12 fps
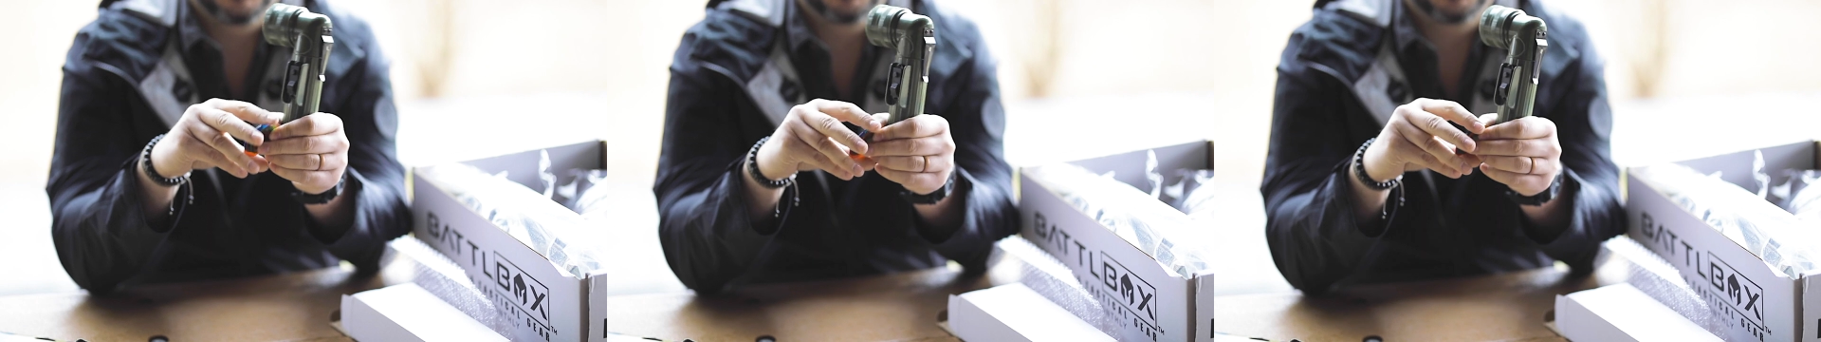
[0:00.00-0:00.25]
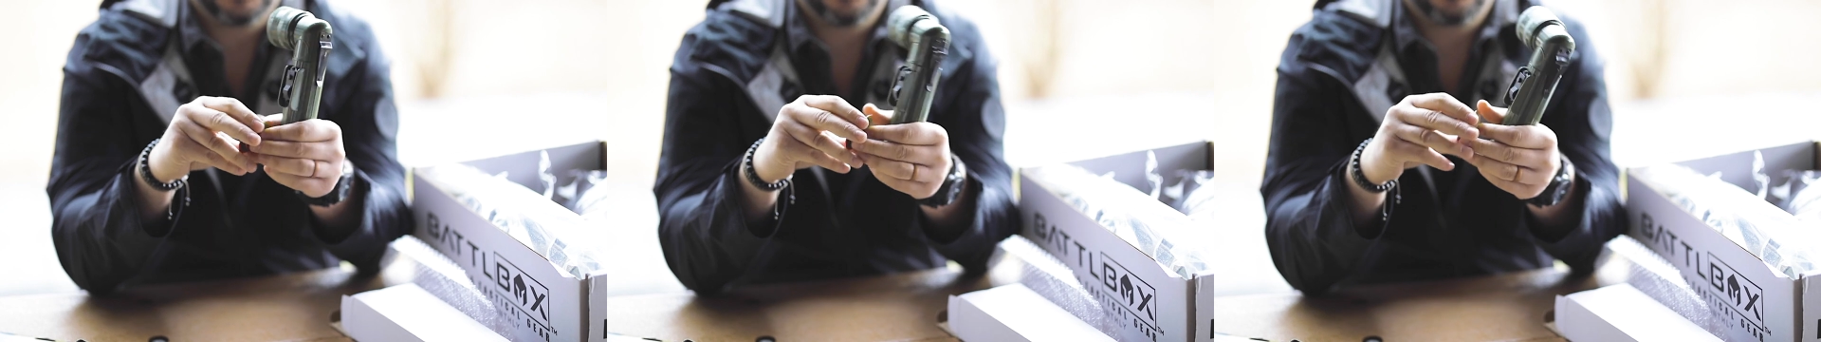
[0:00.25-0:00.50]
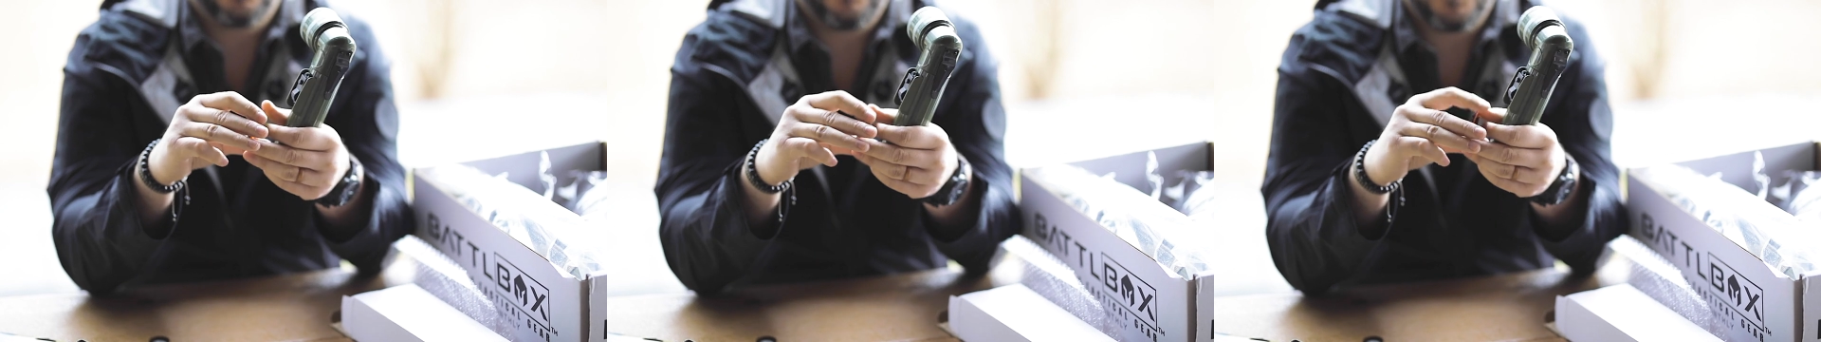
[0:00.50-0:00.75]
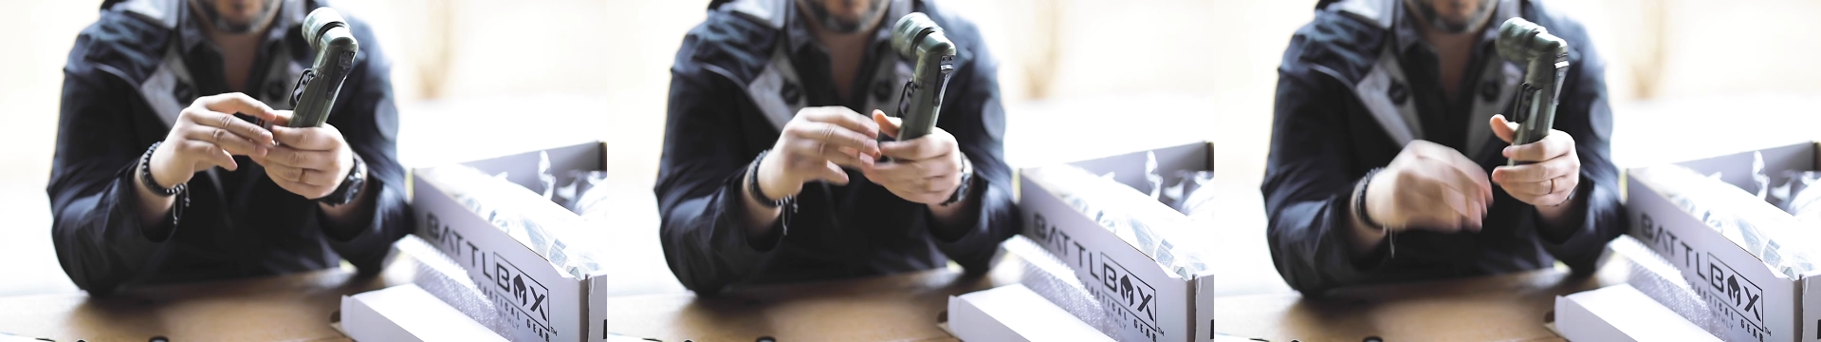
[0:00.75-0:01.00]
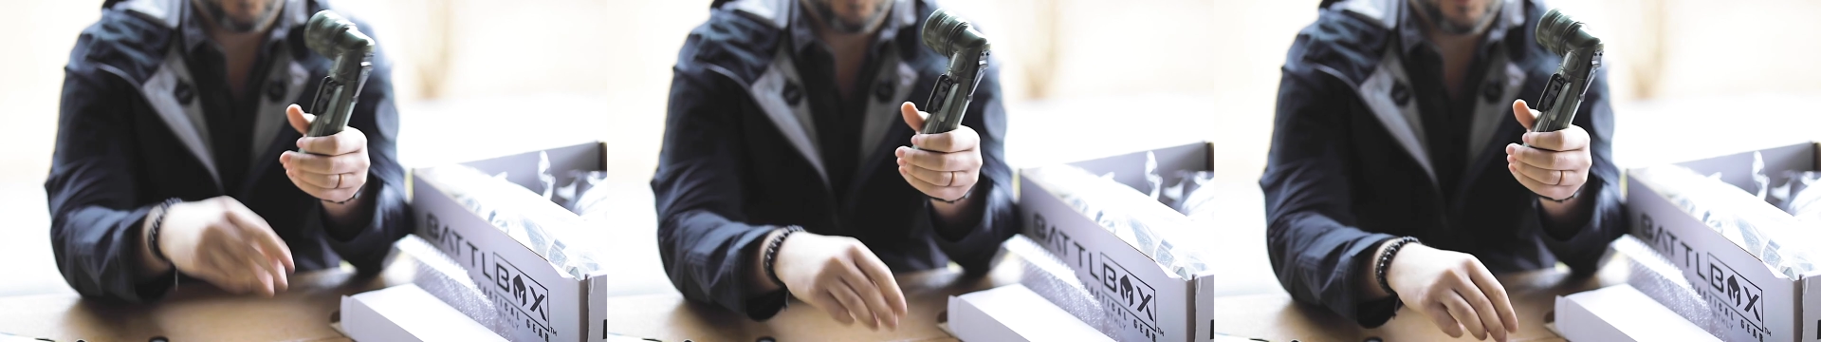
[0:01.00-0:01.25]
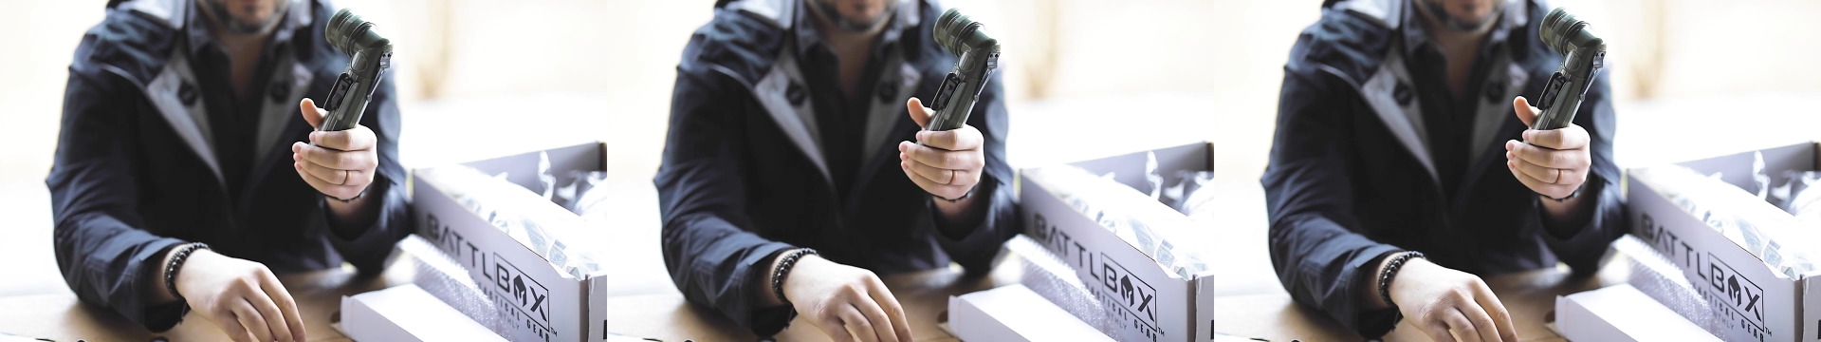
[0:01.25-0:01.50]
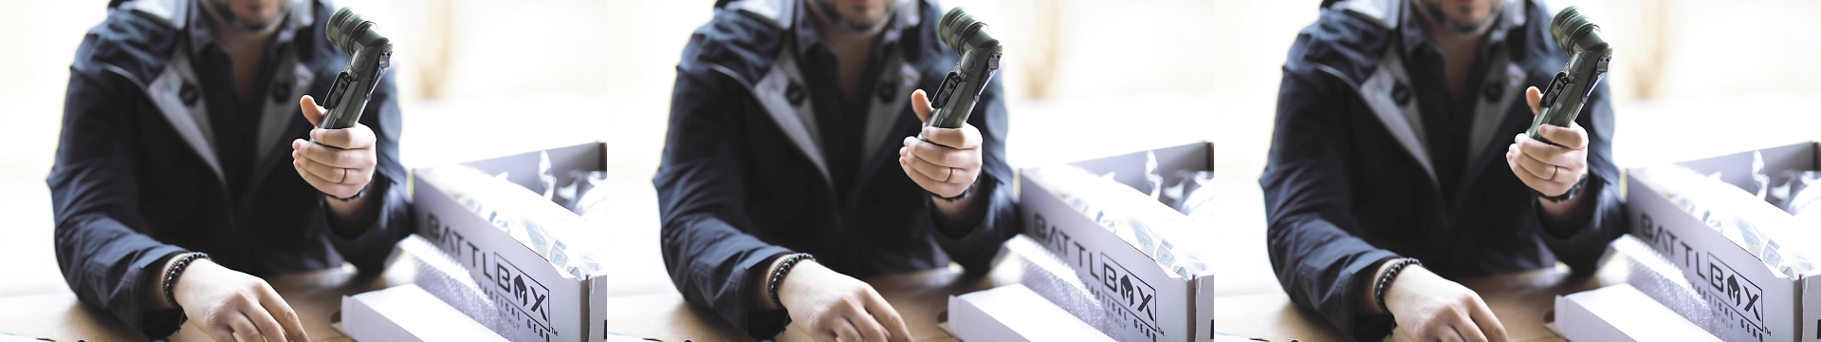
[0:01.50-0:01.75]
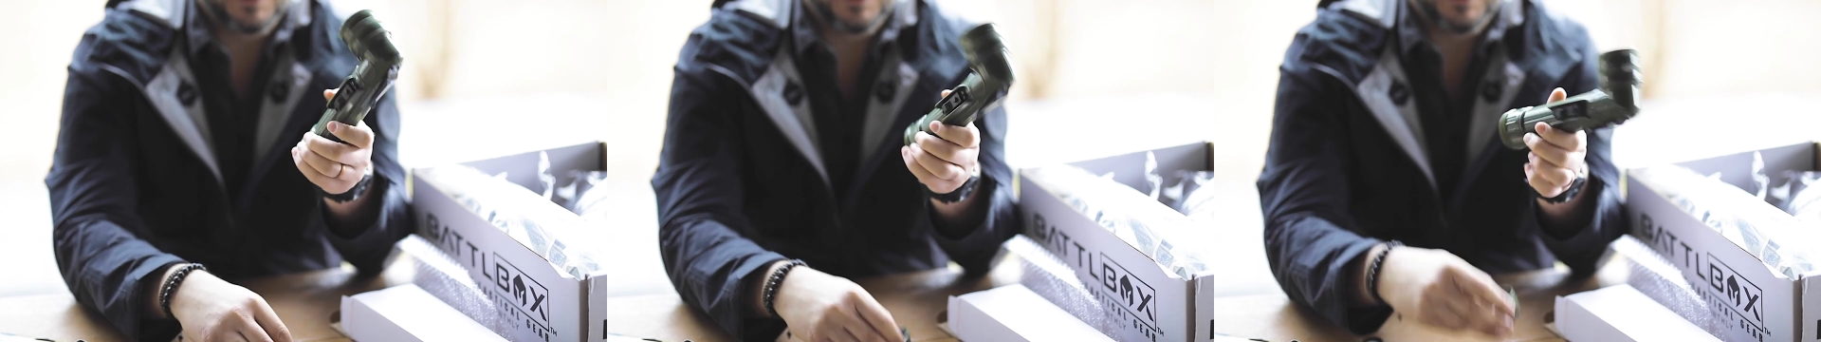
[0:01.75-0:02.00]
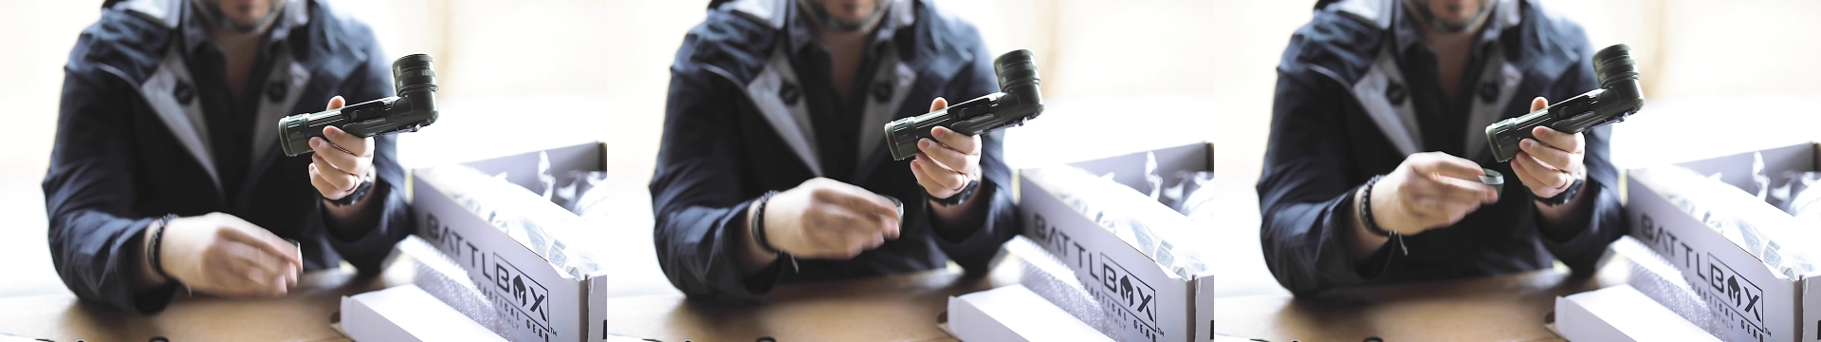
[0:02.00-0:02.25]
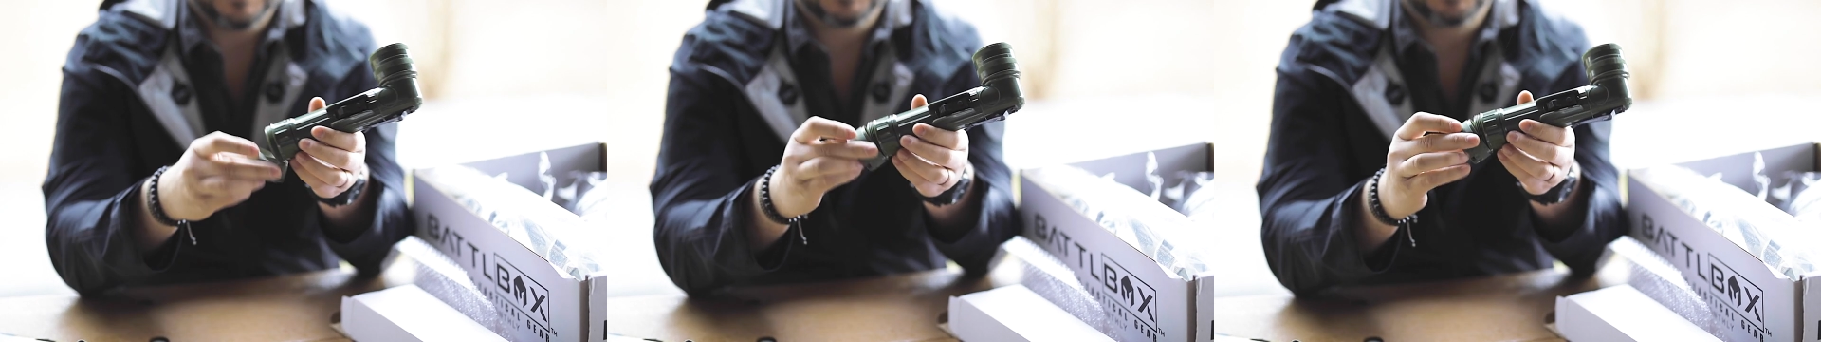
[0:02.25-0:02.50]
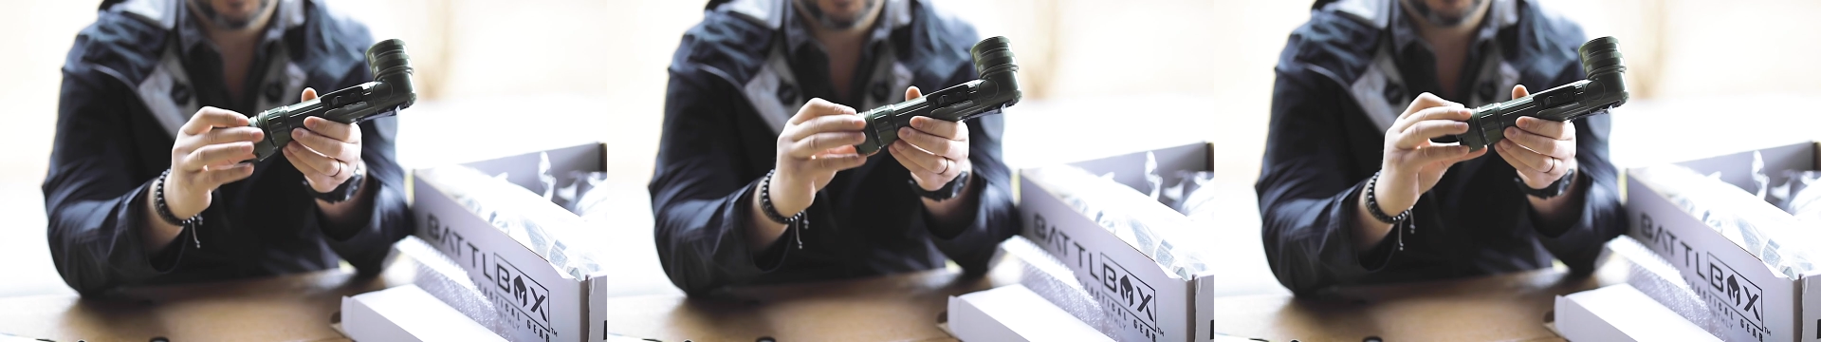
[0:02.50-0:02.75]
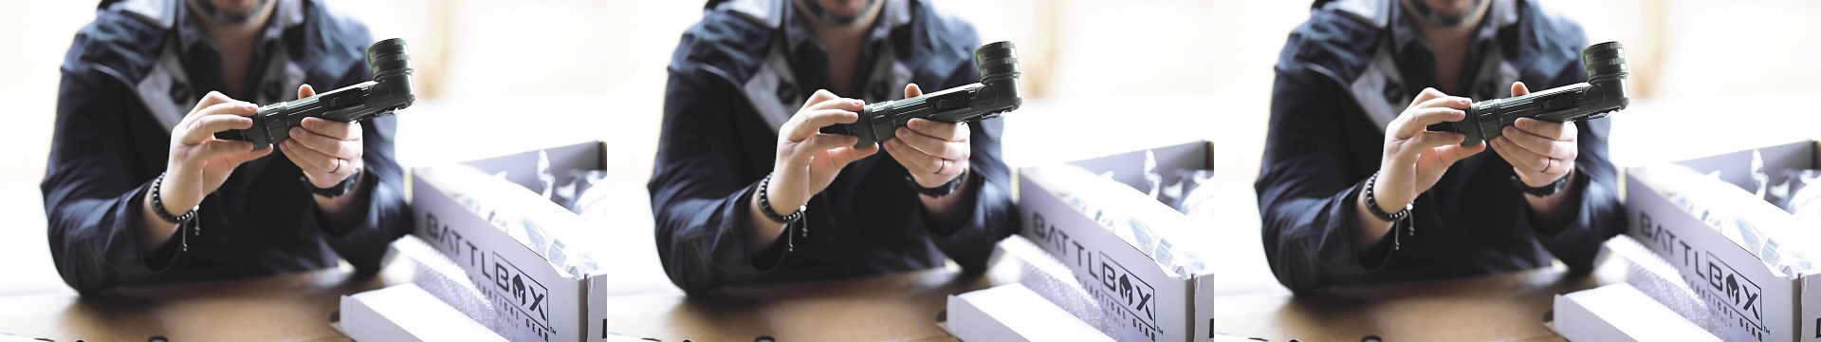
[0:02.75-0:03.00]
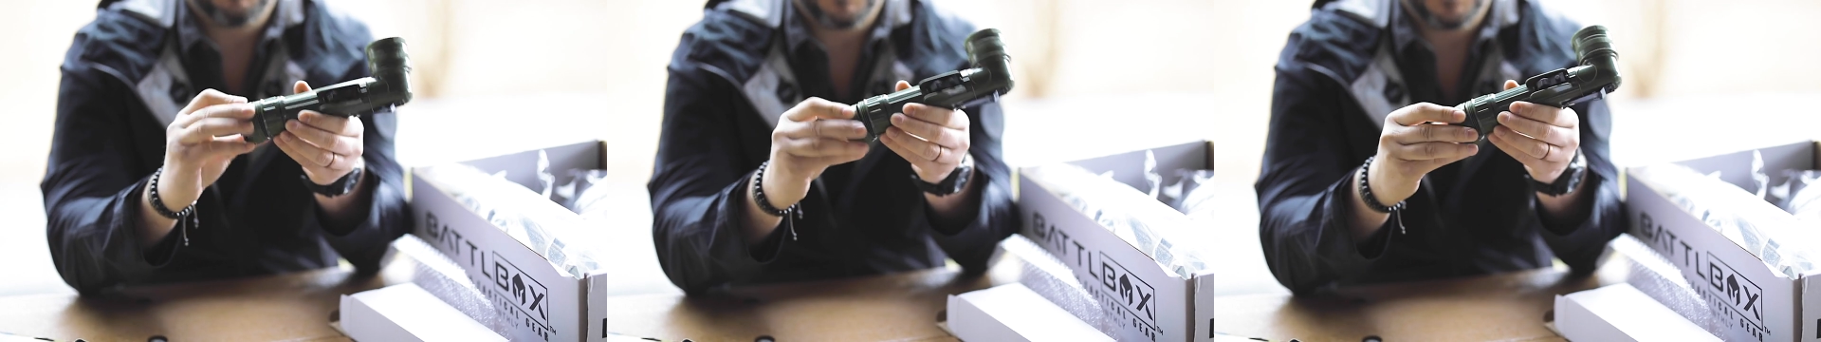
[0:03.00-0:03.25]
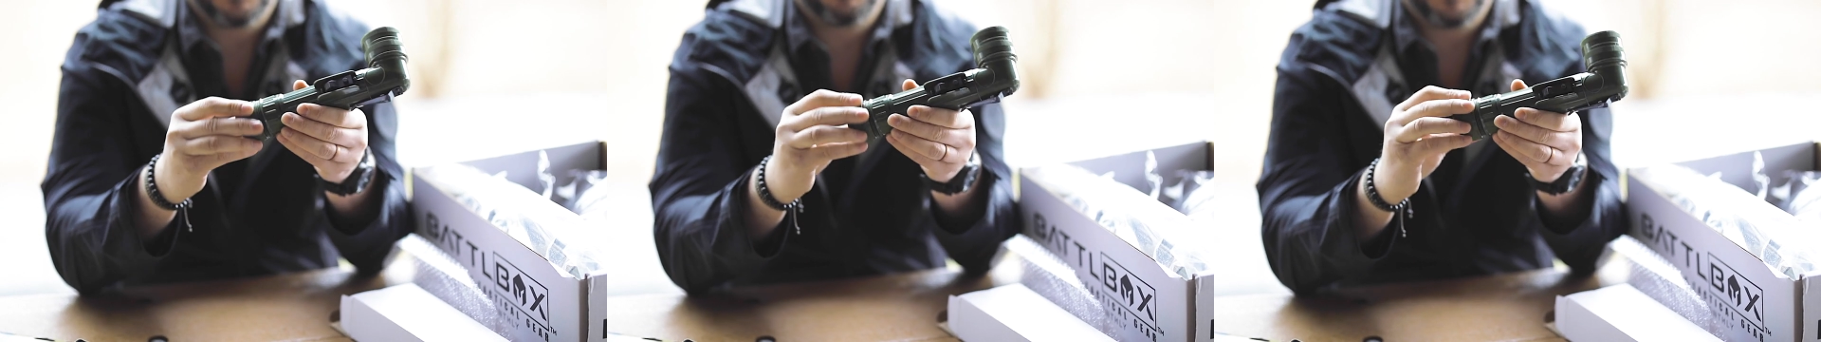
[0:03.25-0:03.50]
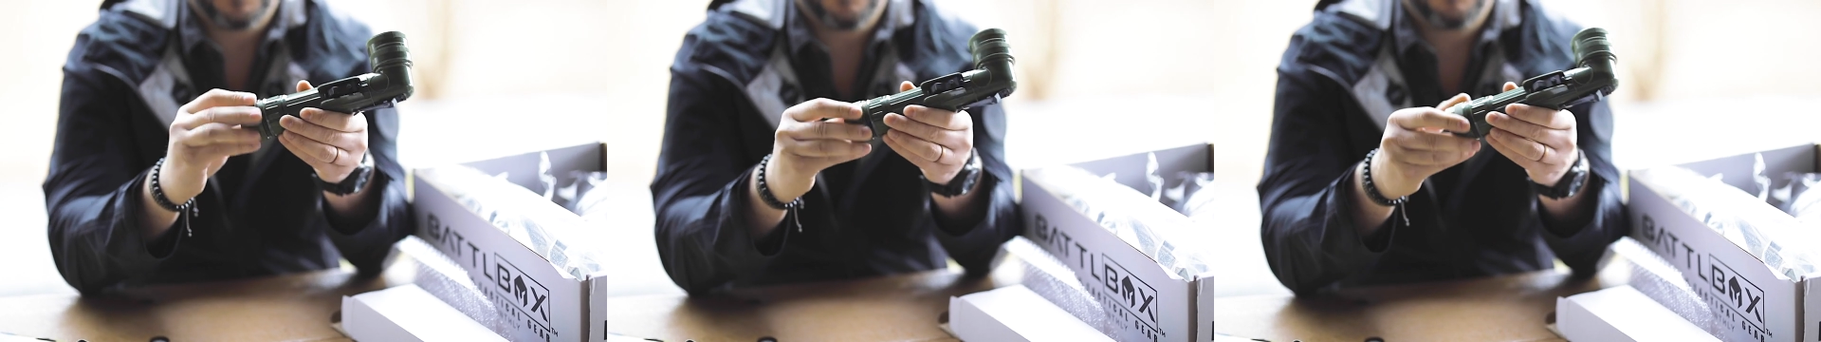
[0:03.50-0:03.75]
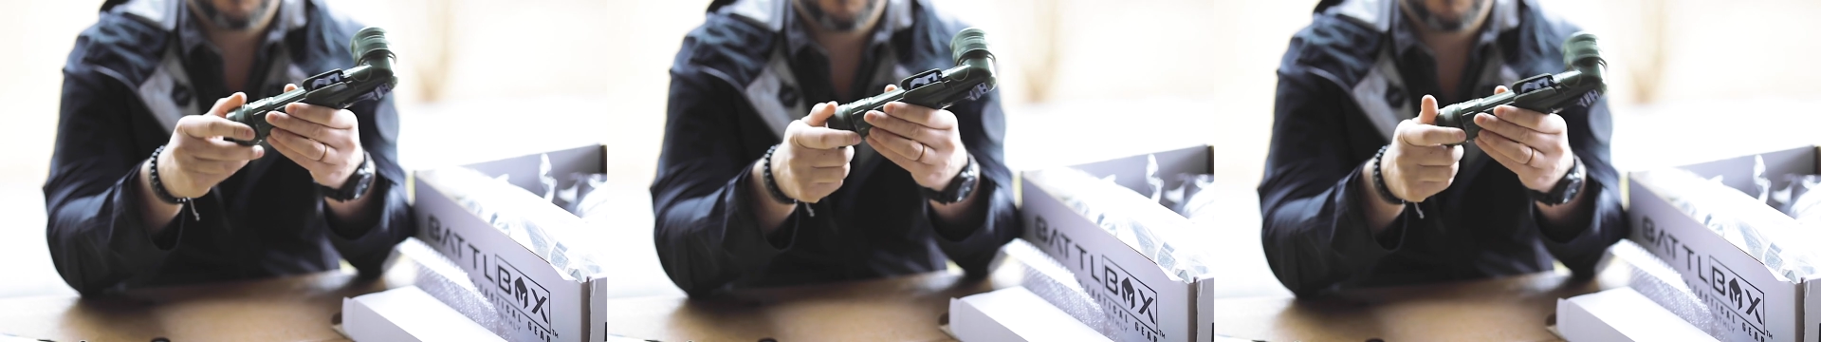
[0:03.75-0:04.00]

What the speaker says: (no speaker visible)